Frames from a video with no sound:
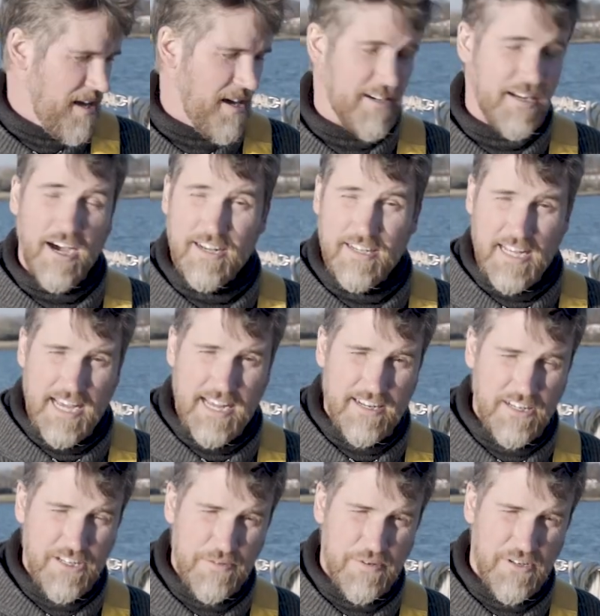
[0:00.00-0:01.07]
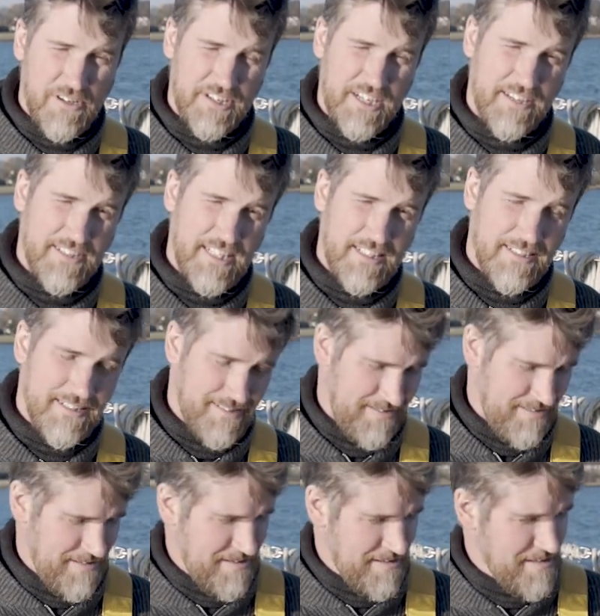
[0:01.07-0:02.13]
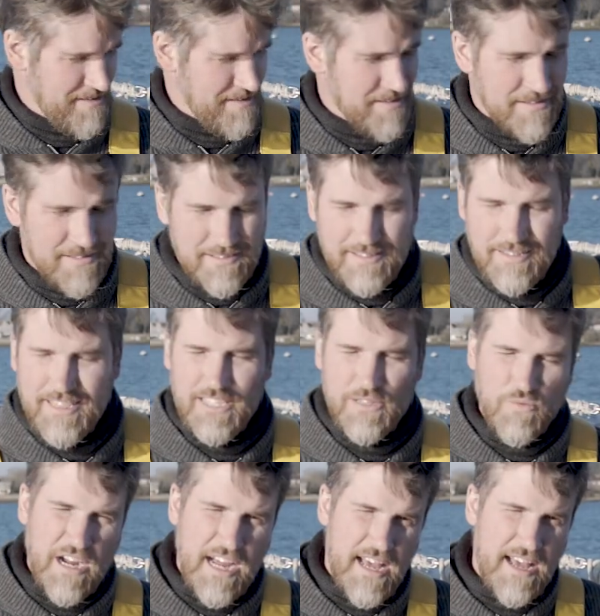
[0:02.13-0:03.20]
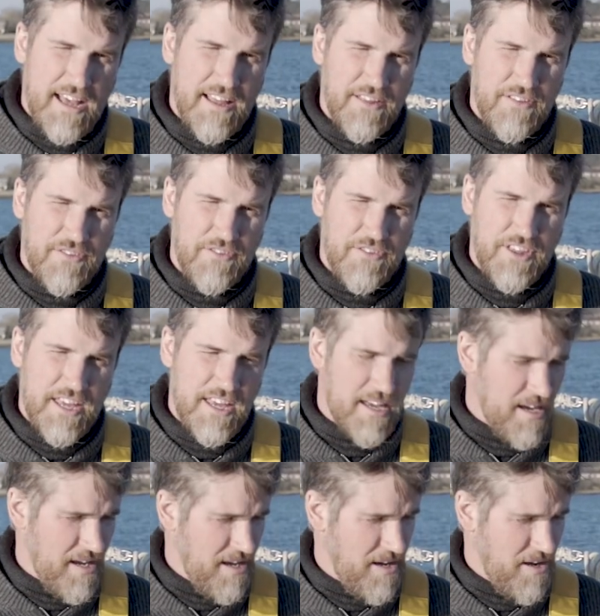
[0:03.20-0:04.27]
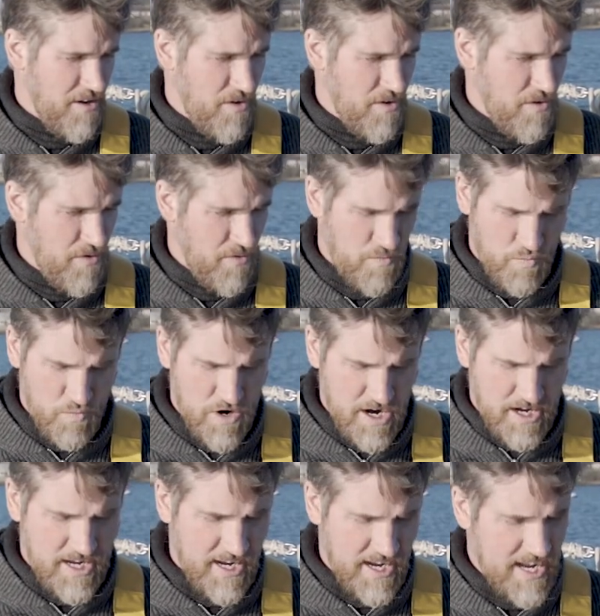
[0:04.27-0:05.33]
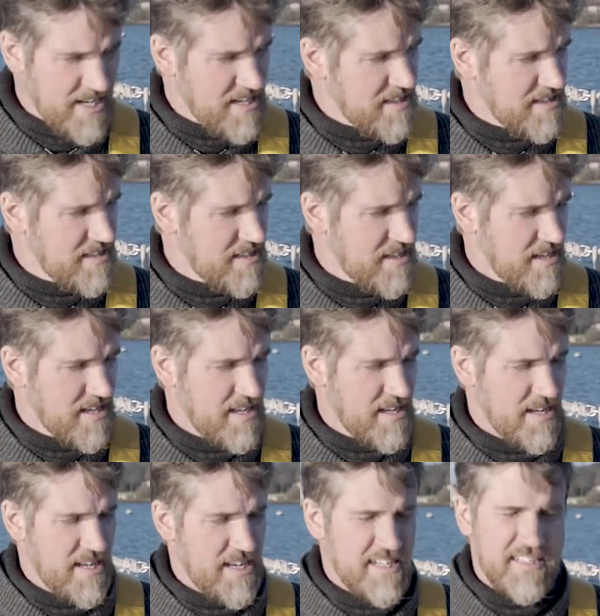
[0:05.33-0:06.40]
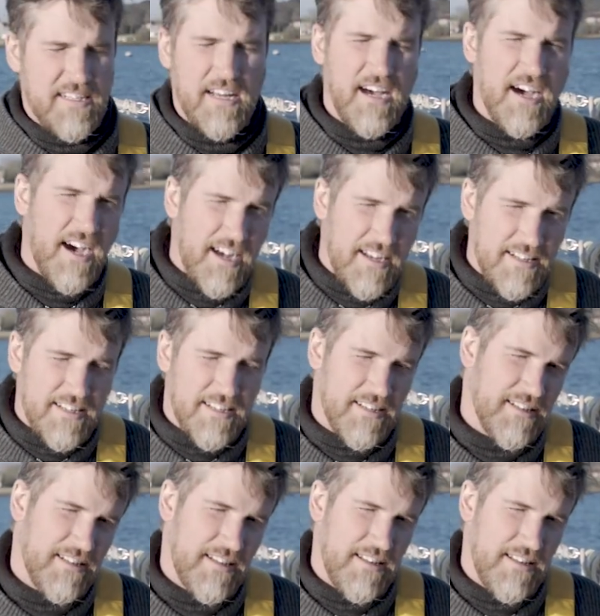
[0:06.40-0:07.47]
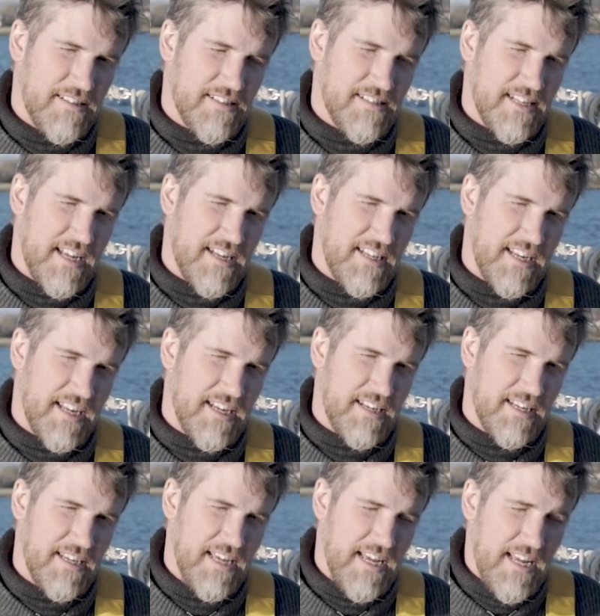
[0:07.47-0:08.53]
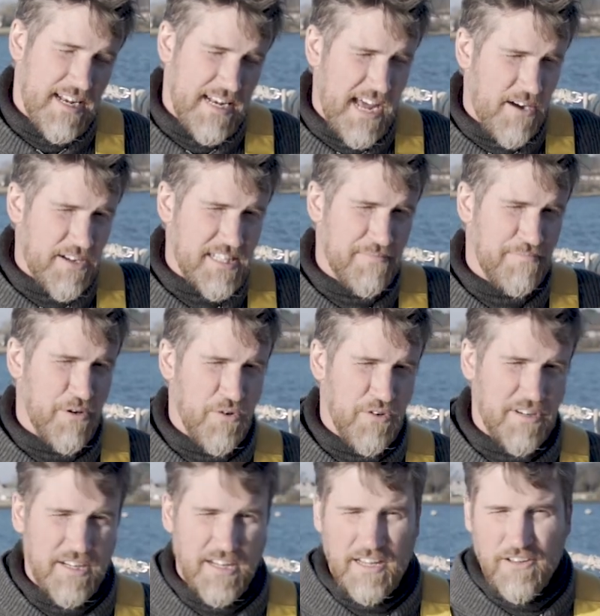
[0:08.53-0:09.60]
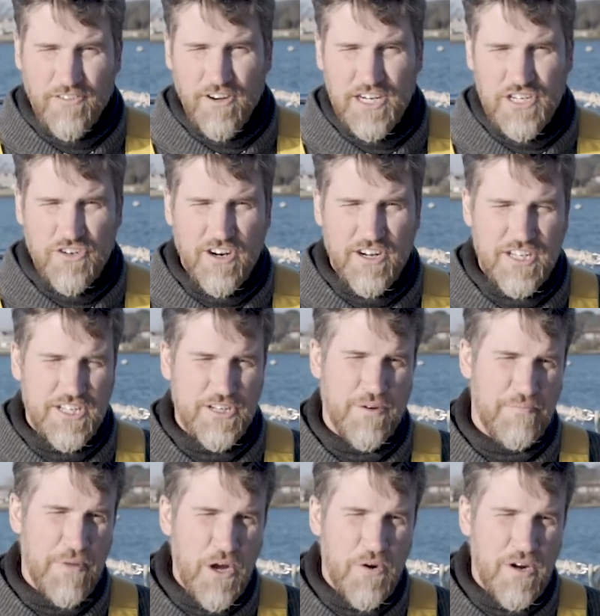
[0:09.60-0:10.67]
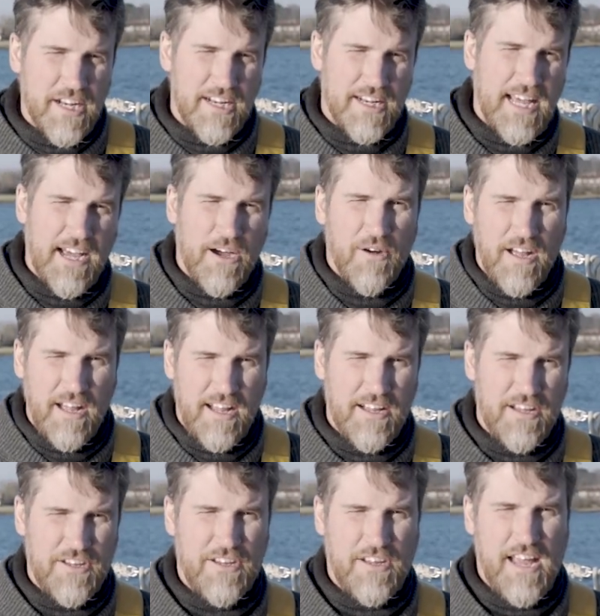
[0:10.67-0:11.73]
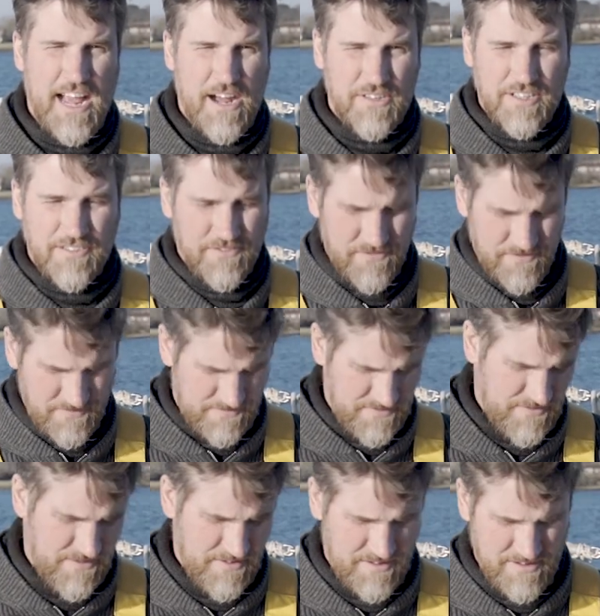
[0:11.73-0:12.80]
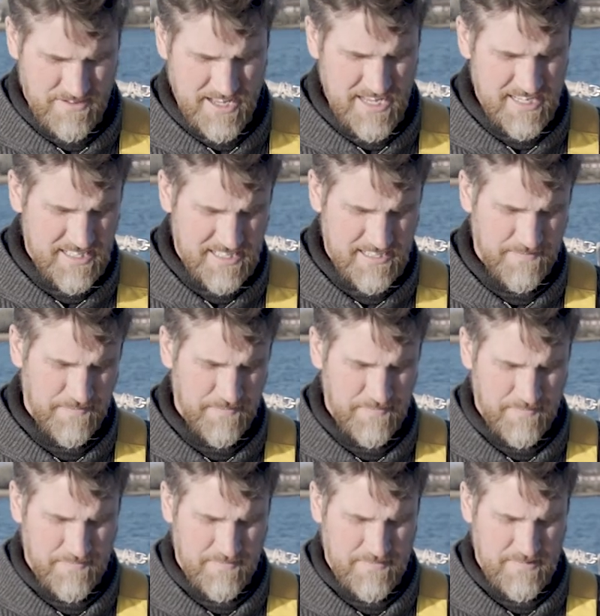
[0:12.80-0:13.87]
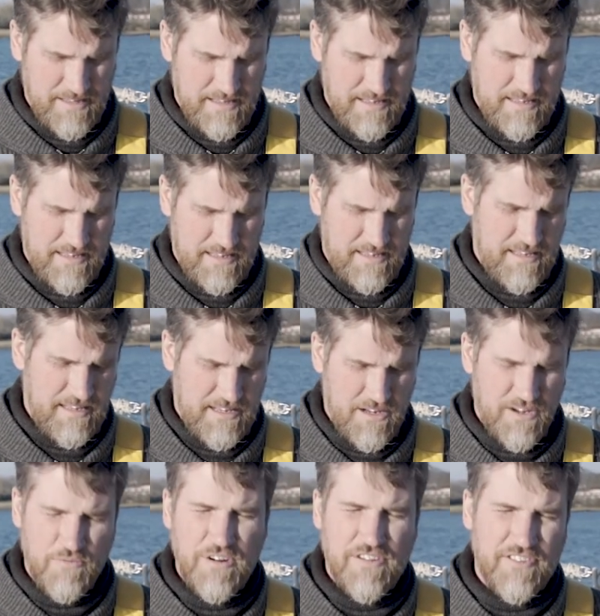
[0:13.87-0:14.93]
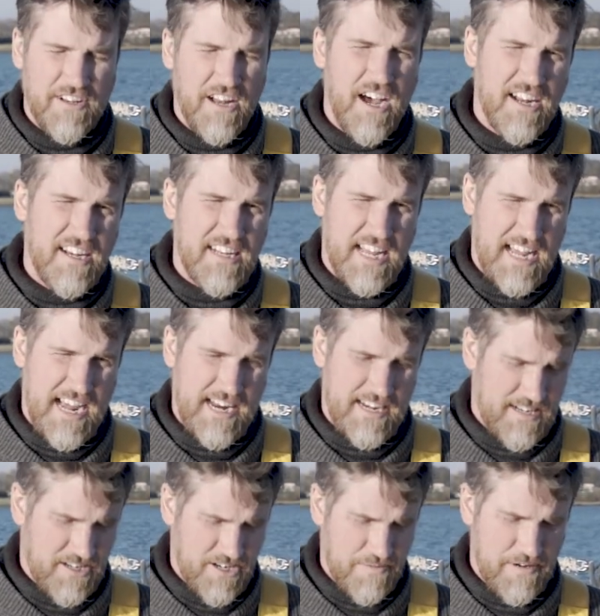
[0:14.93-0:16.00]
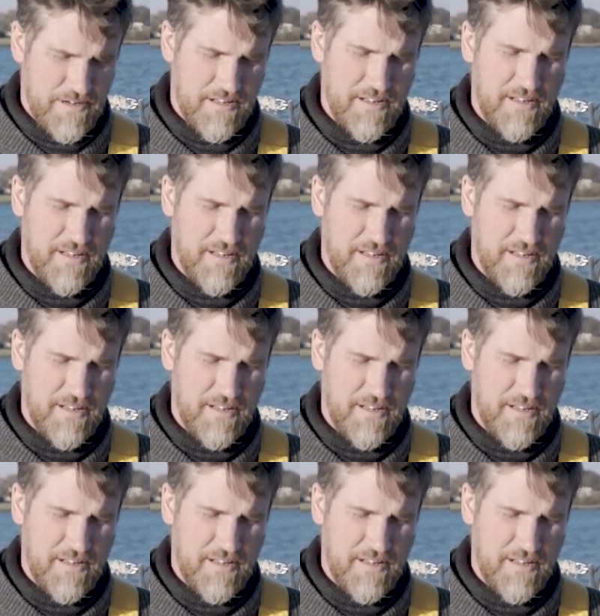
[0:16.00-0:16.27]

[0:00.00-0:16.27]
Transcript: An underhand loop, on the other hand, is where the working end is under the standing end. Now, it's important, if I try and do a bowline now out of this with an underhand loop,